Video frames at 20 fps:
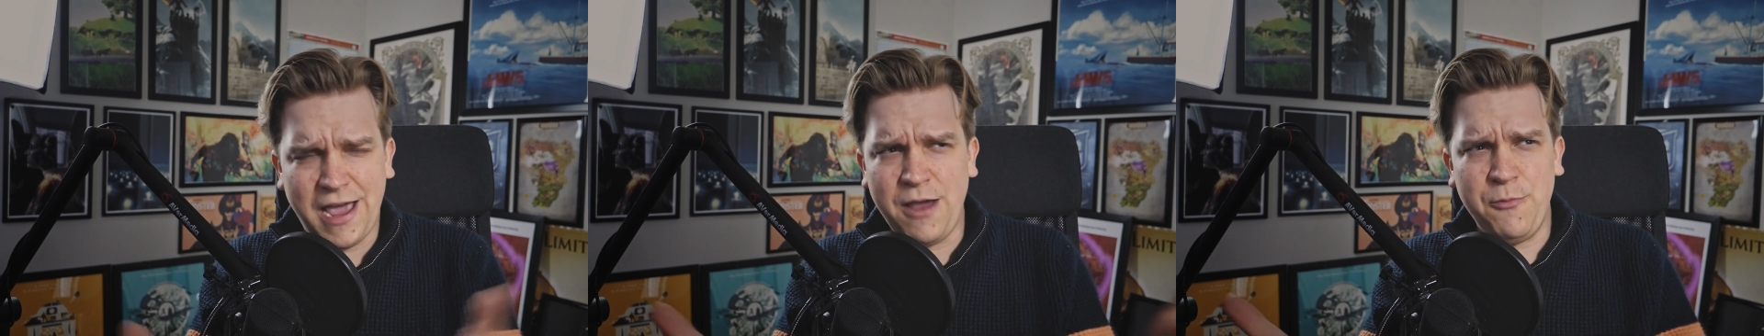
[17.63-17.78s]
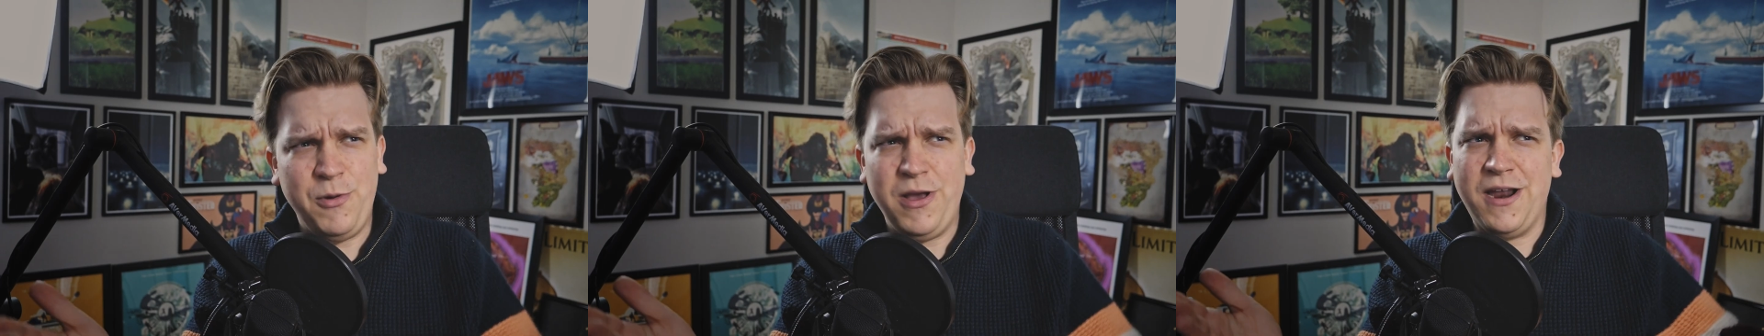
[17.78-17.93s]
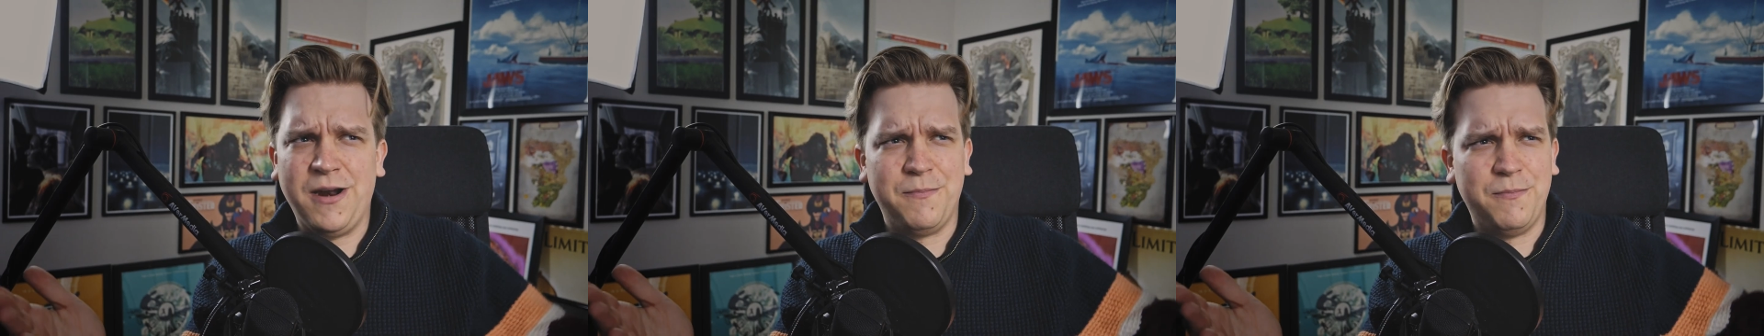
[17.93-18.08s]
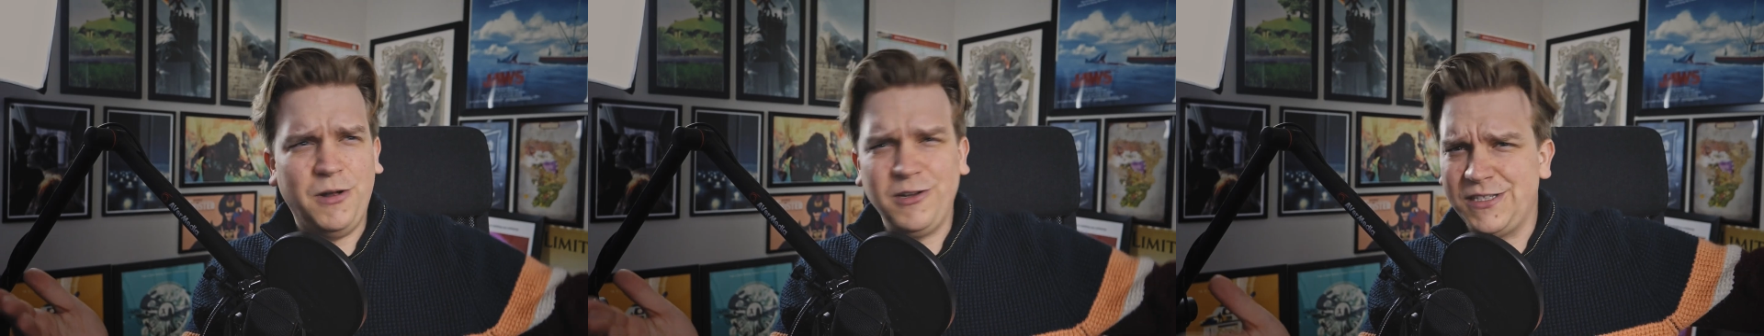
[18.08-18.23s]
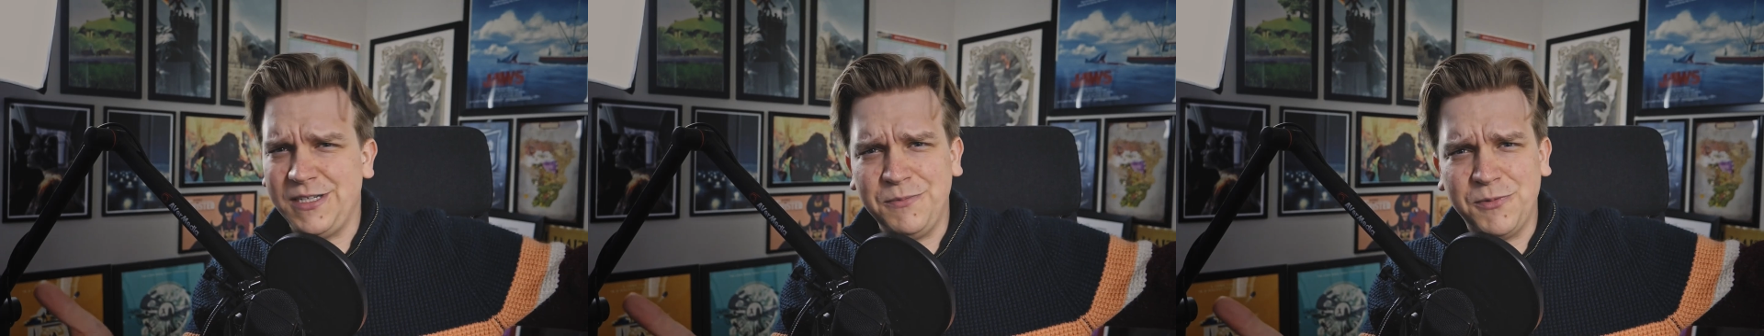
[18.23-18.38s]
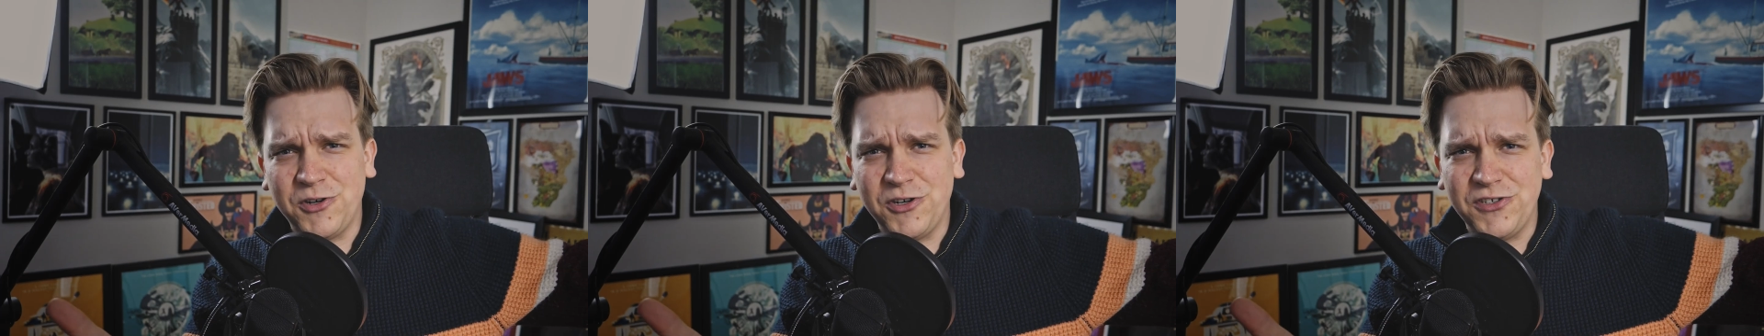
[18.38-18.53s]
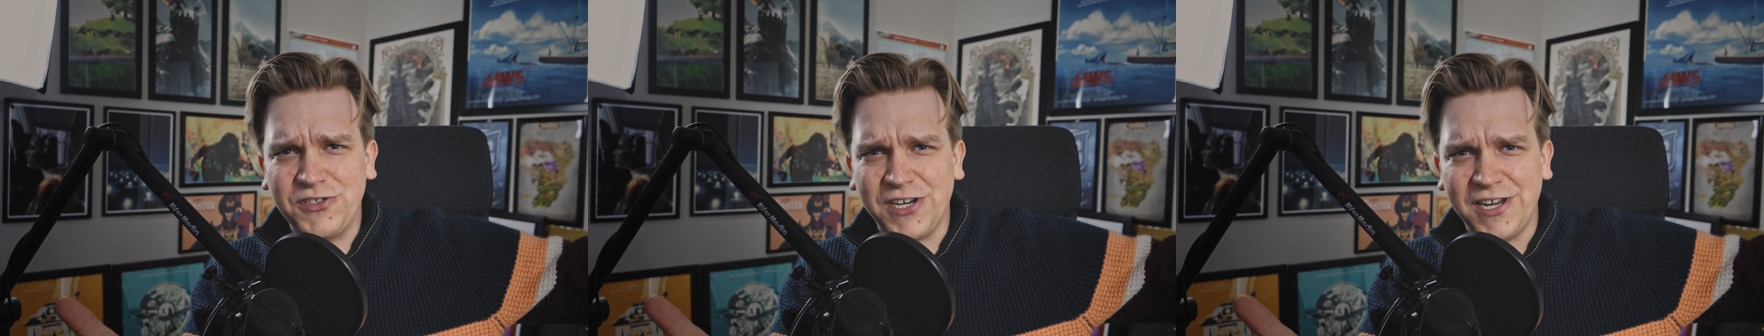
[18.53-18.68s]
Hey, we got a
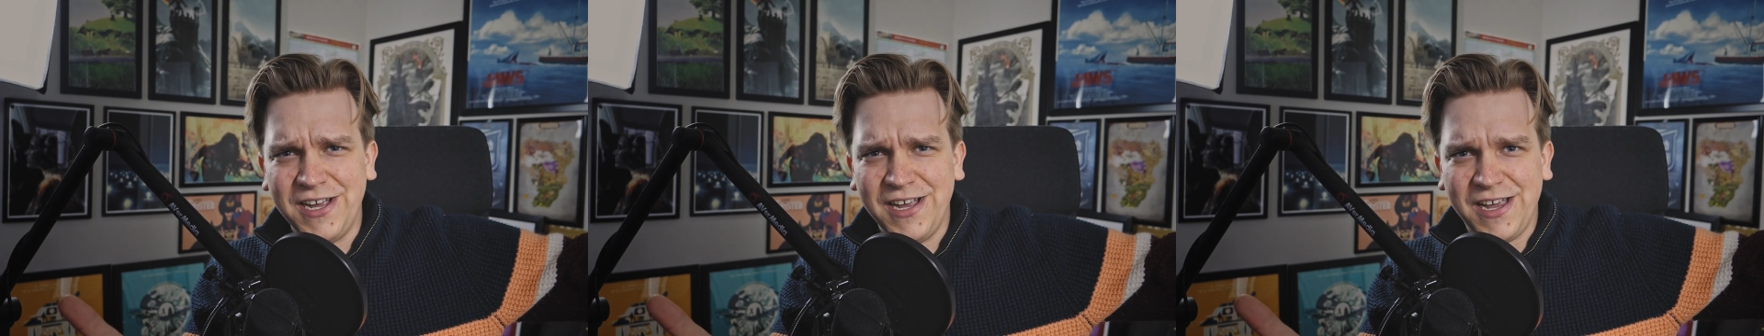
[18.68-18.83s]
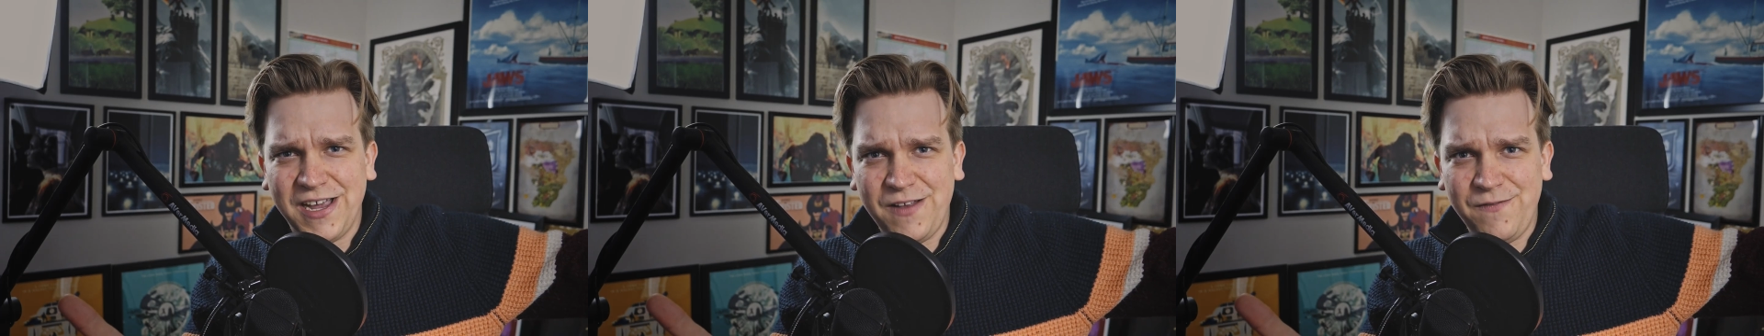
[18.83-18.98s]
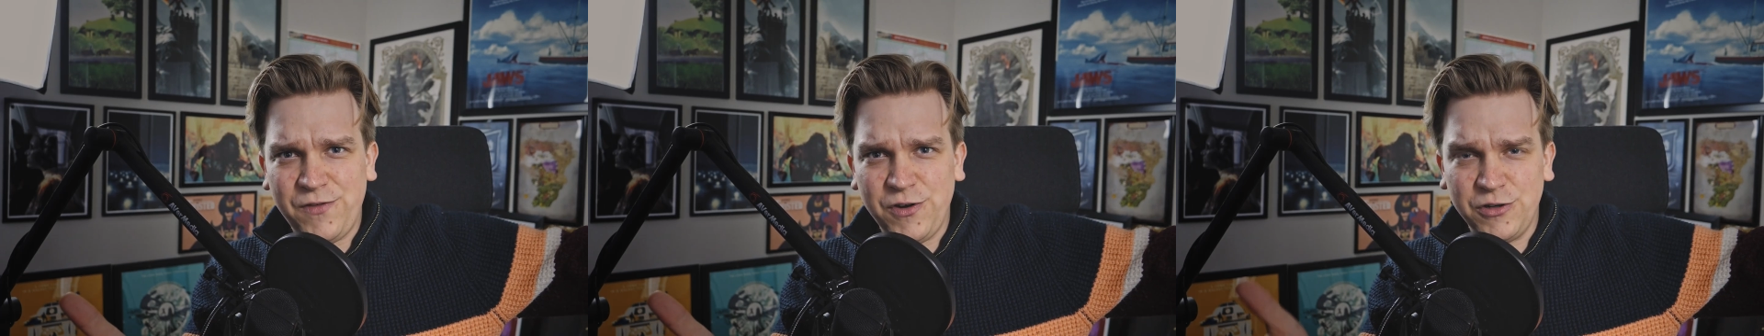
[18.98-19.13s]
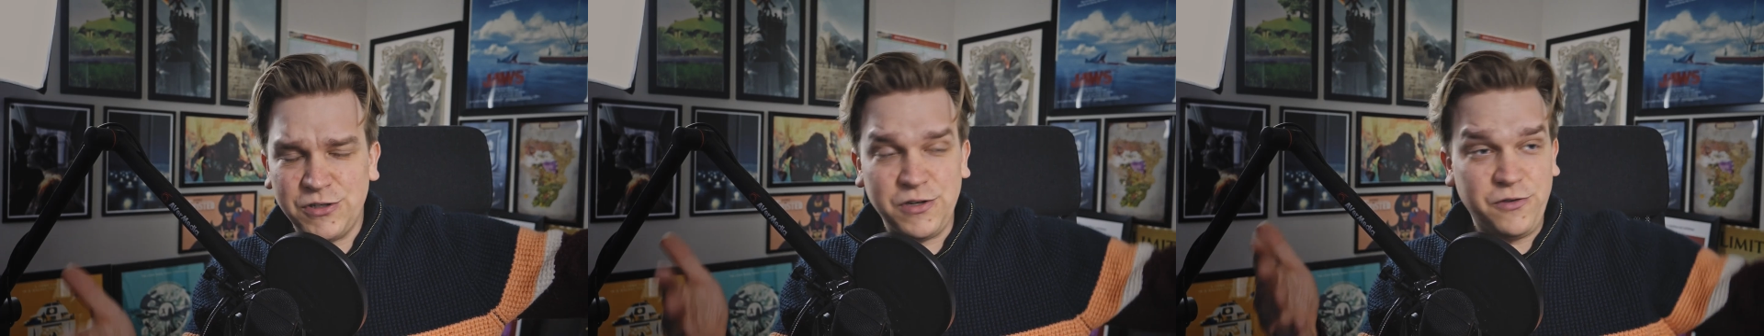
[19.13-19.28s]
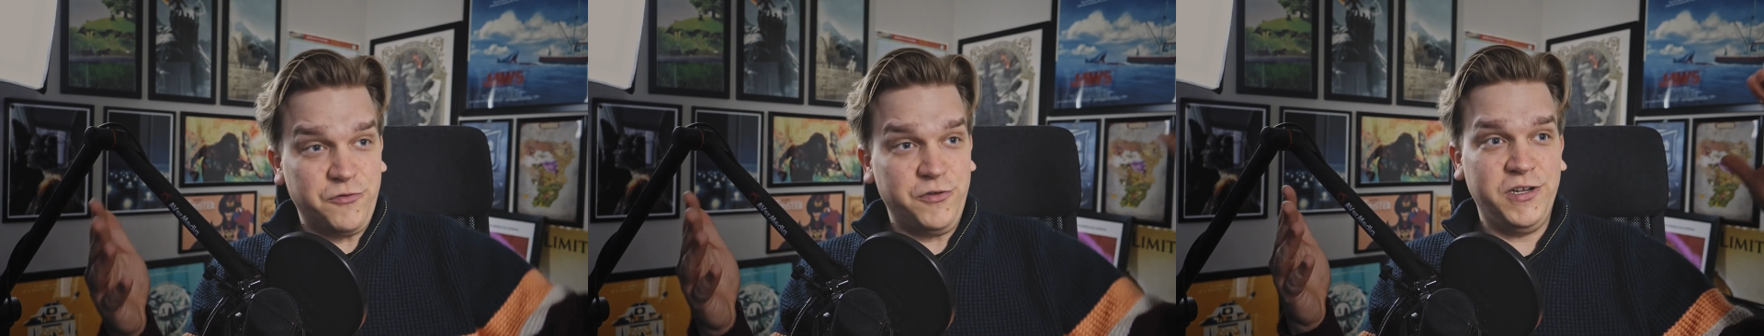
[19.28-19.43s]
multi-merge in Fusion.